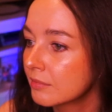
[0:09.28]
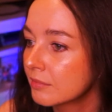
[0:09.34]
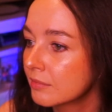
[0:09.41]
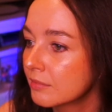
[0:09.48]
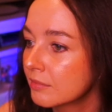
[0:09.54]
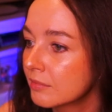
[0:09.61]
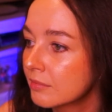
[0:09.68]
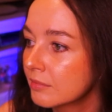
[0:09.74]

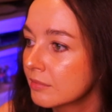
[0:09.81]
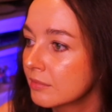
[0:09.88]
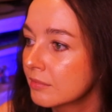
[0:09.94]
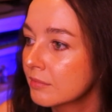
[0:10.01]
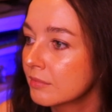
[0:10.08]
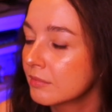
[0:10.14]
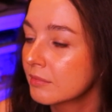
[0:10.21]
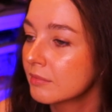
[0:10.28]

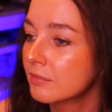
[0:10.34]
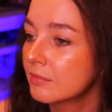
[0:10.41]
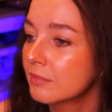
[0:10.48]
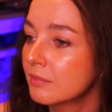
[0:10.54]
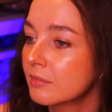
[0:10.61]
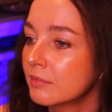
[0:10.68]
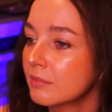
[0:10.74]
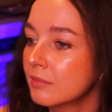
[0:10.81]

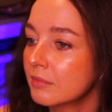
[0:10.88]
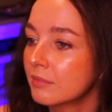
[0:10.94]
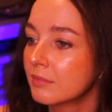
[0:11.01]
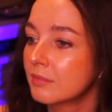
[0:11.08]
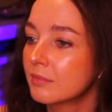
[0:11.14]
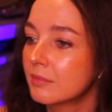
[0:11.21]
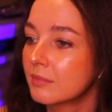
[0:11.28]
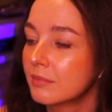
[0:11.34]

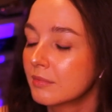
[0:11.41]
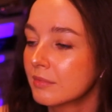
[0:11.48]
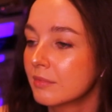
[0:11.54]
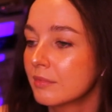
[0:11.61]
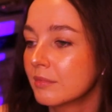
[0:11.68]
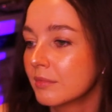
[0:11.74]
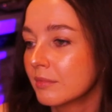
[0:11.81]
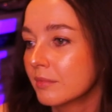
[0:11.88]
The person shown says nothing.